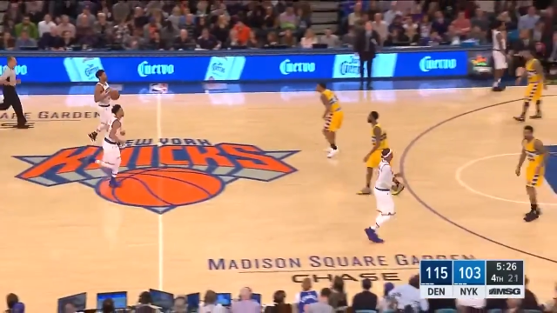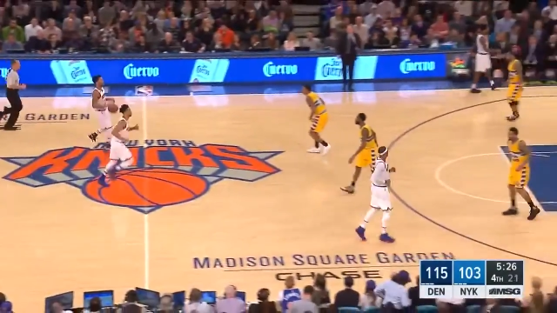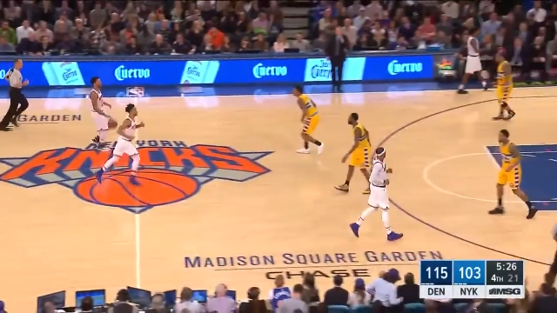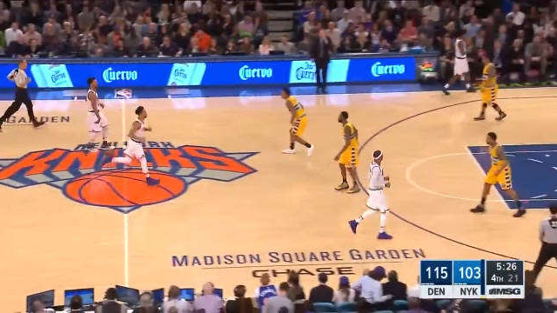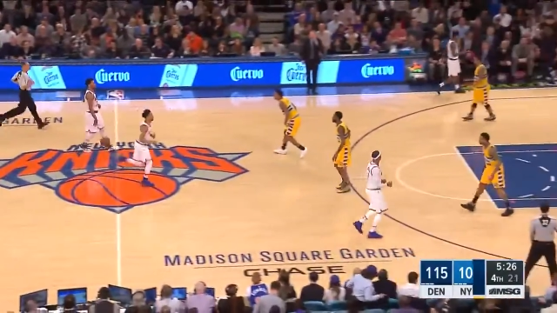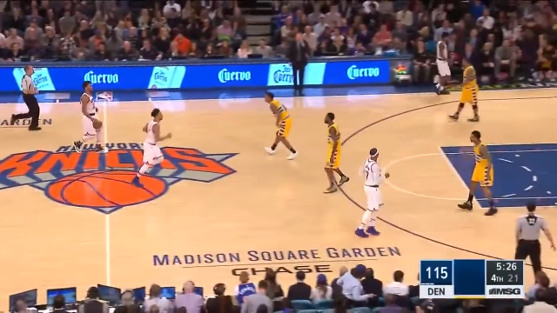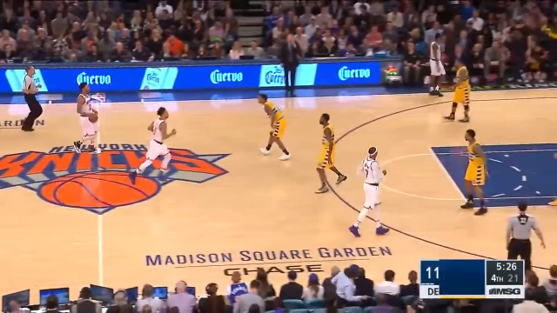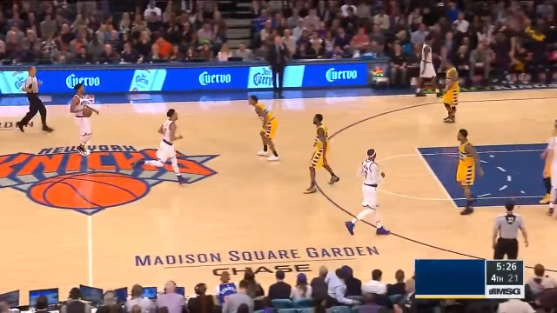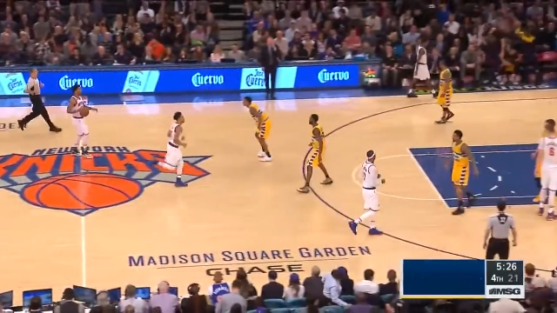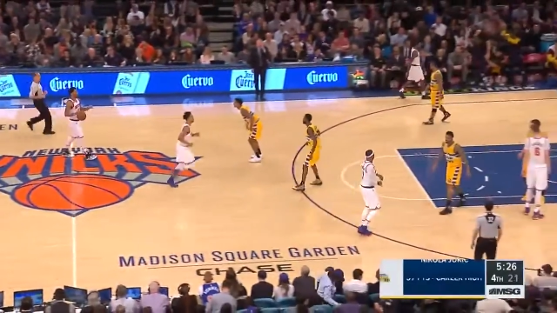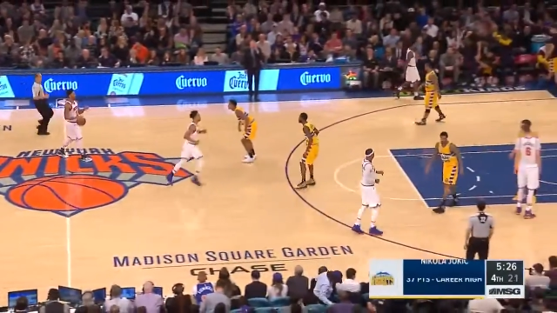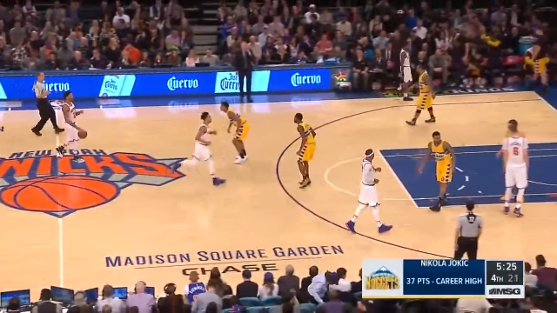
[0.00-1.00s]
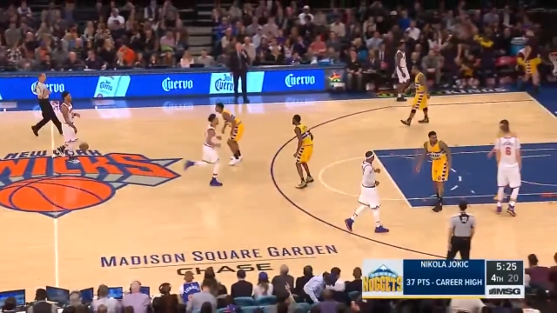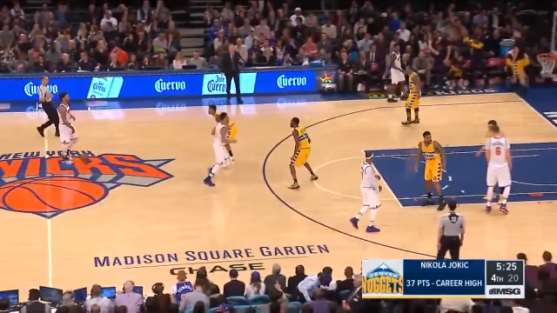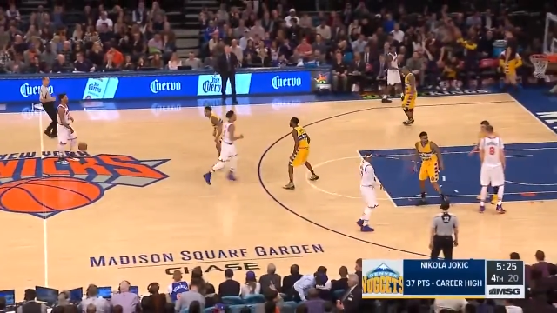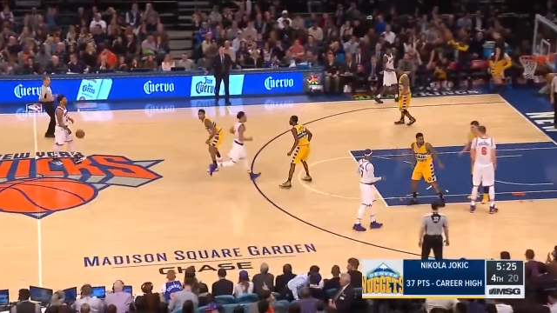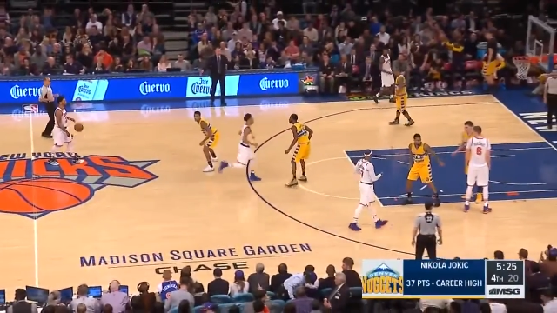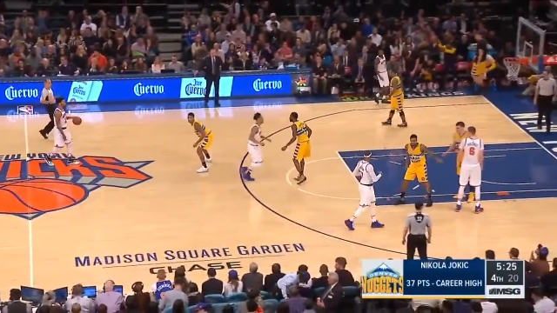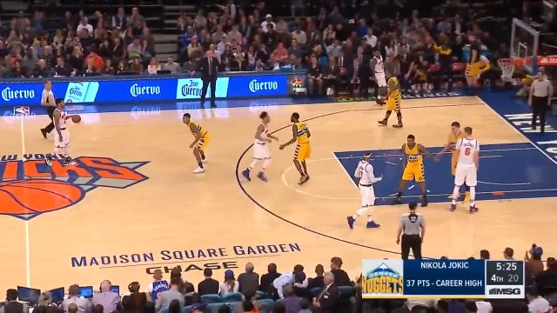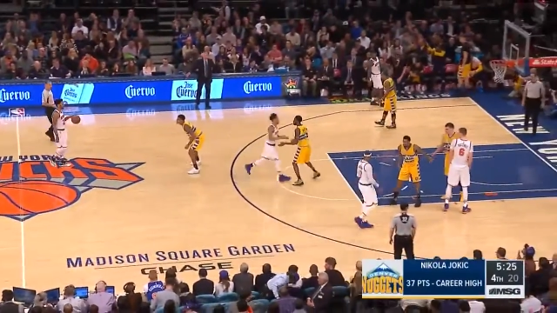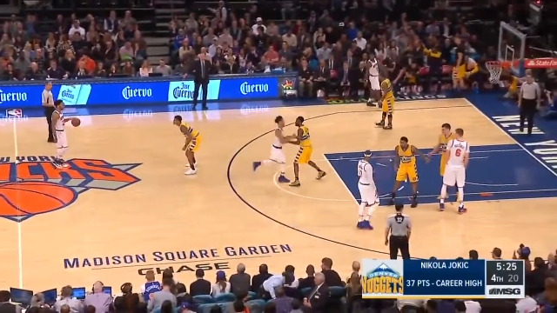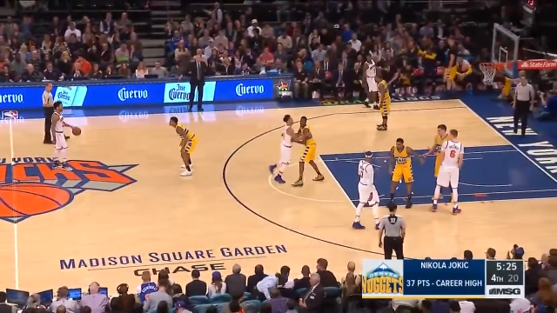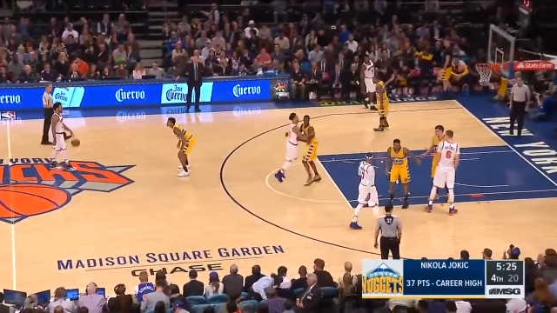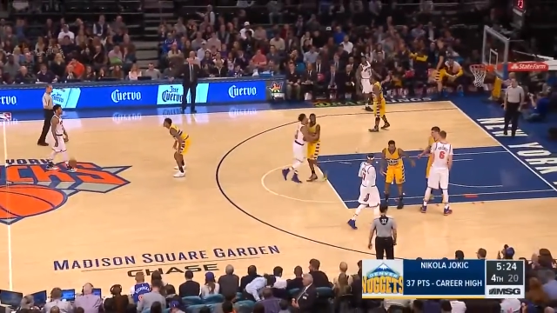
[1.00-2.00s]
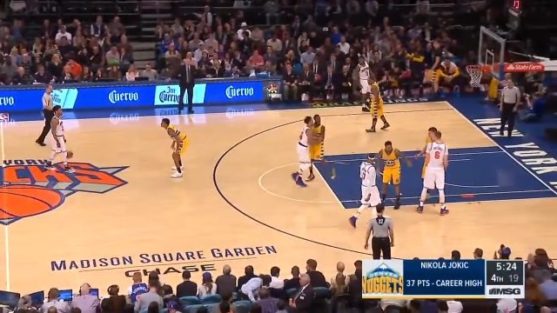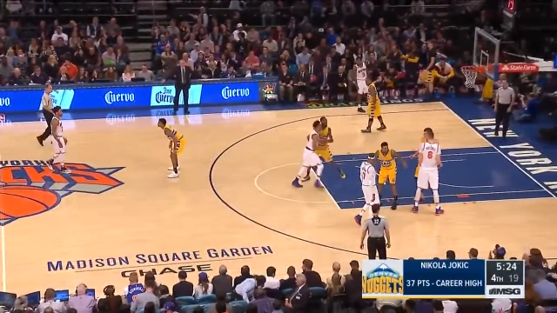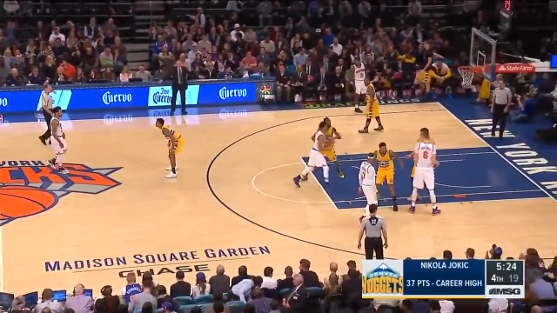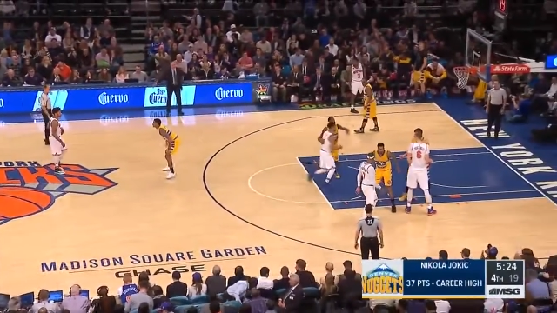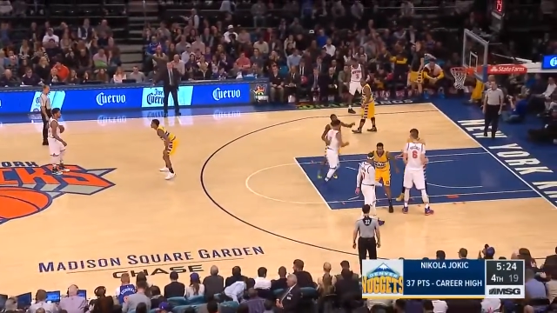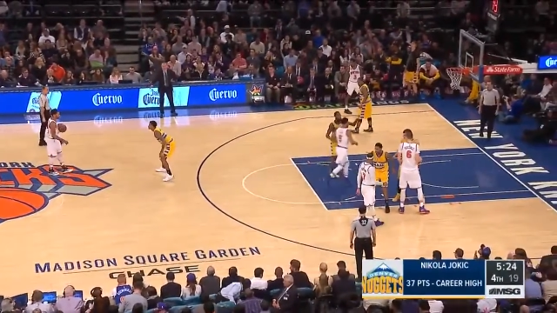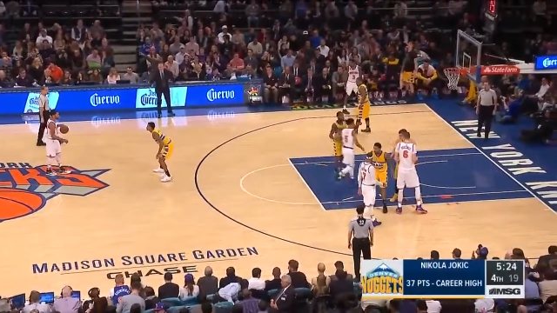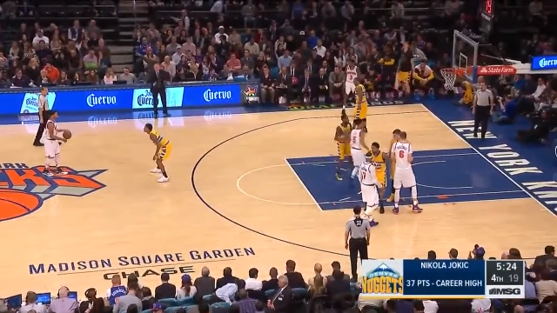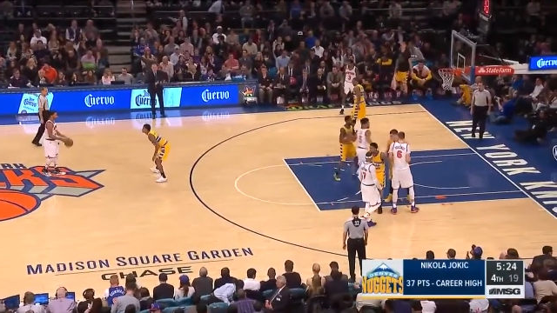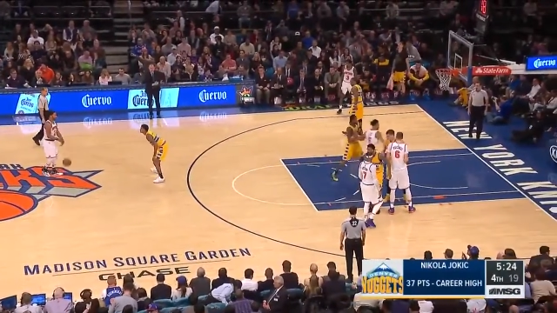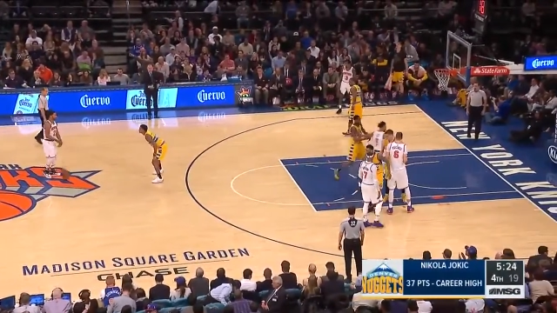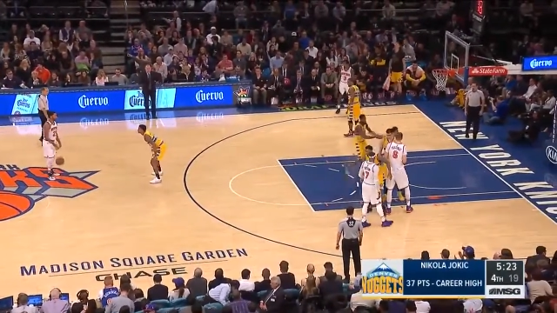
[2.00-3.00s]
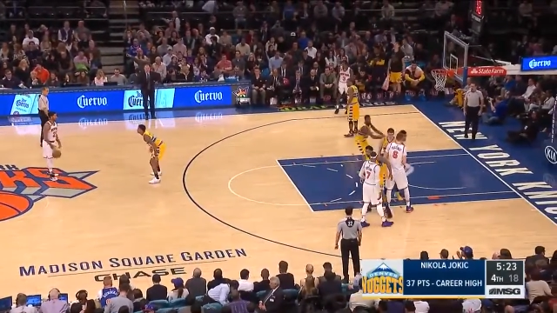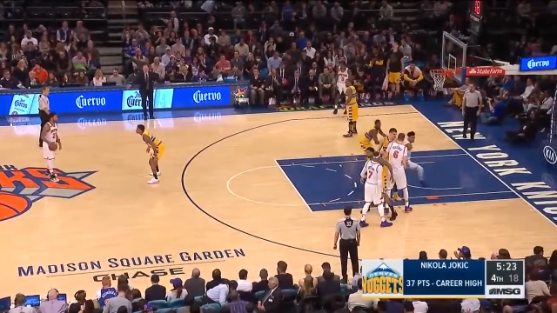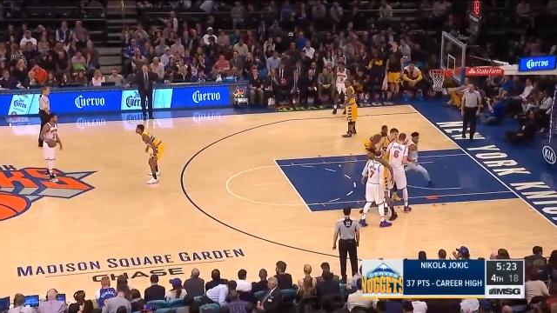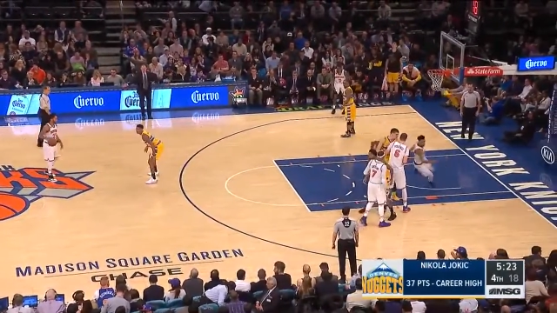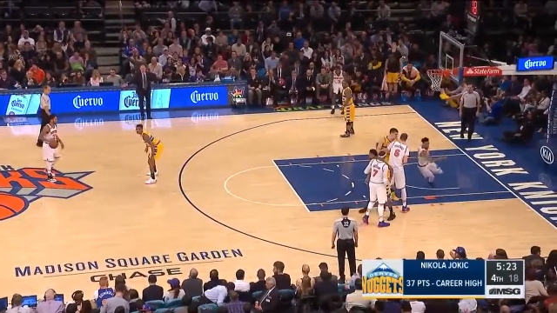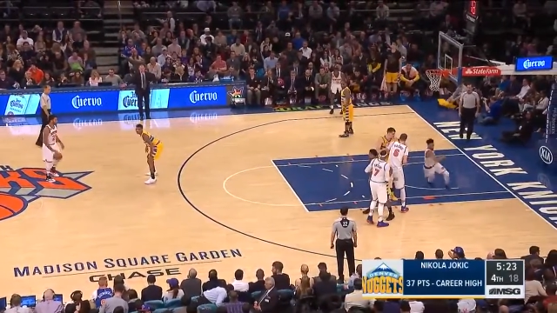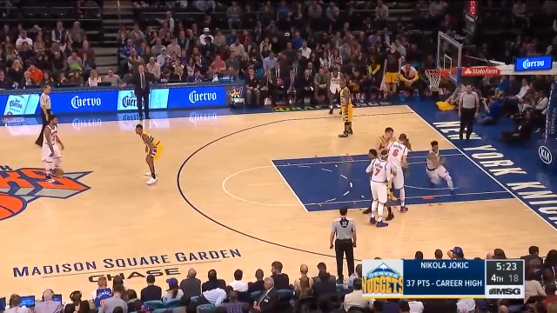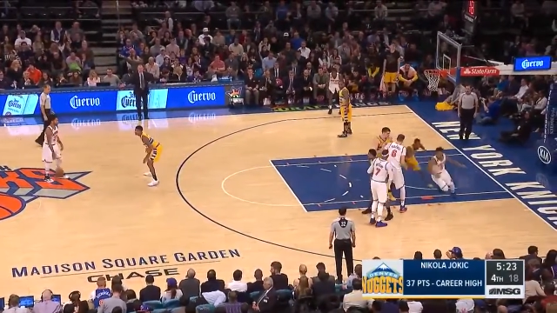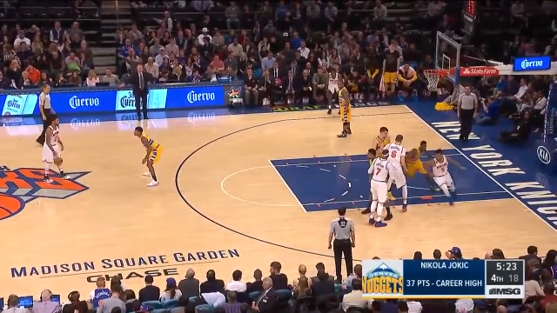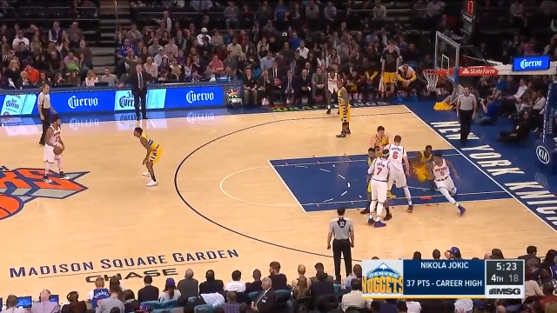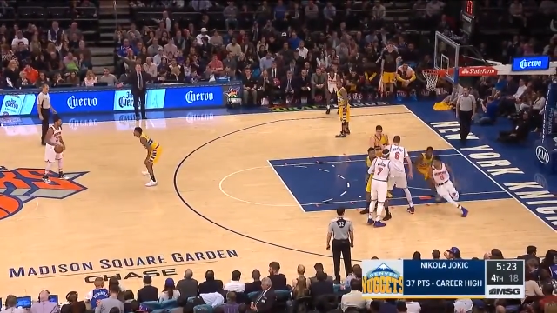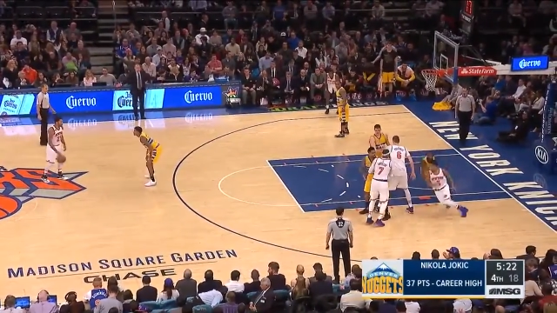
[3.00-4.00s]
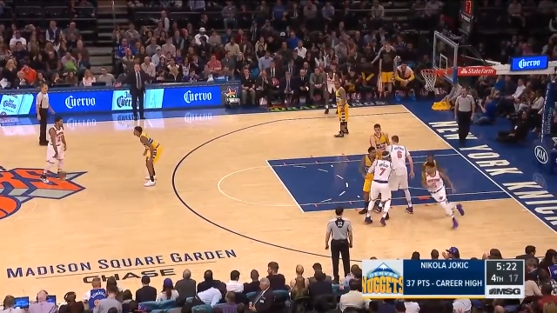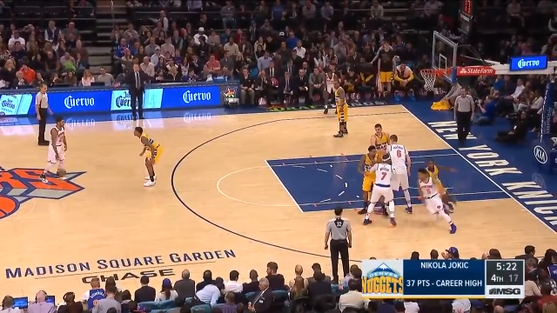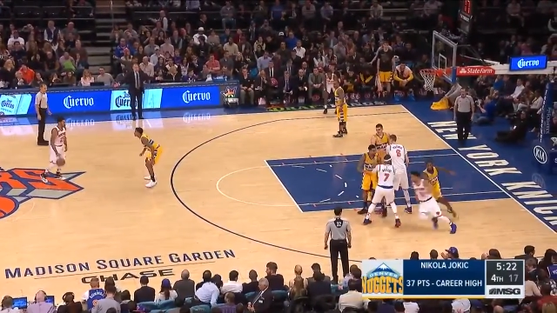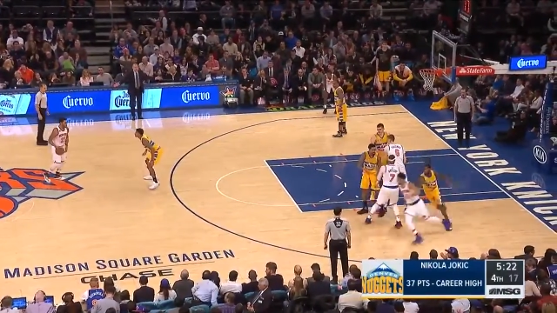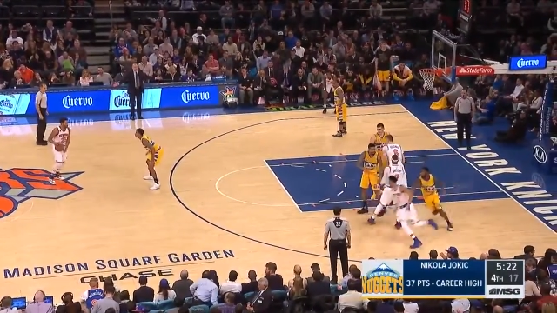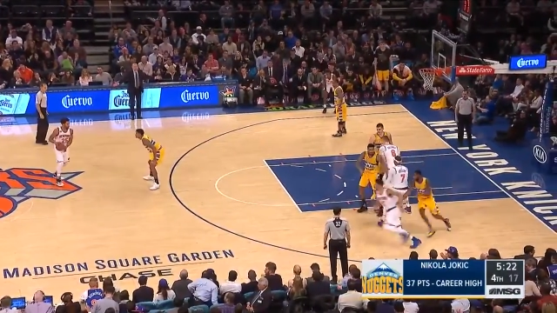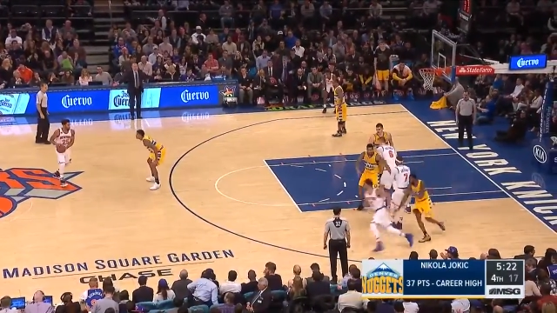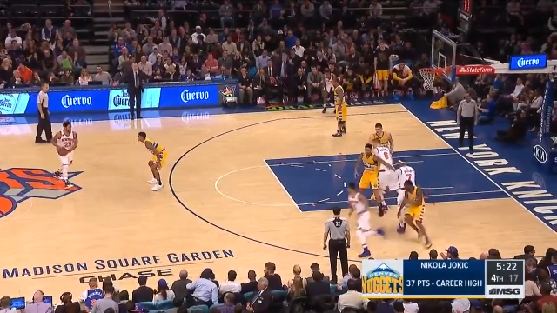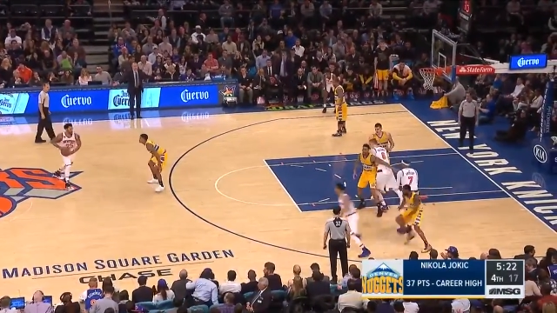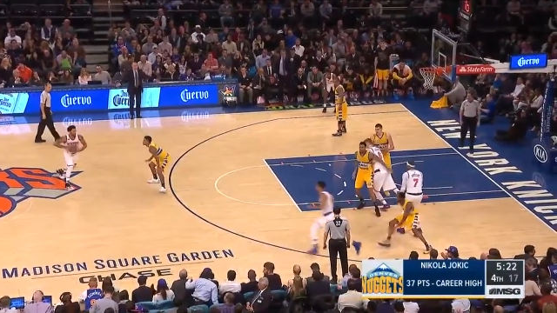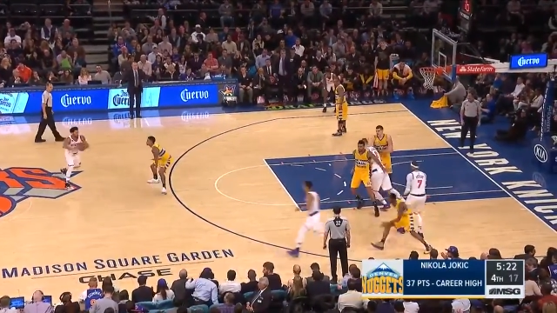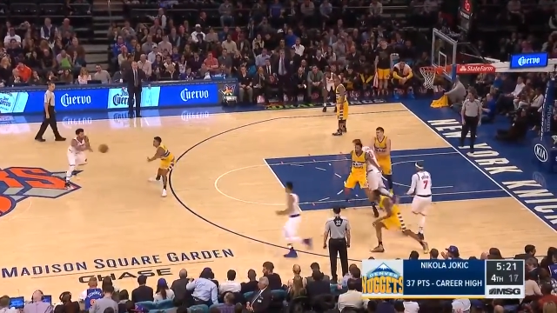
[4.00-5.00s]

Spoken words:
[unreadable: no face in view]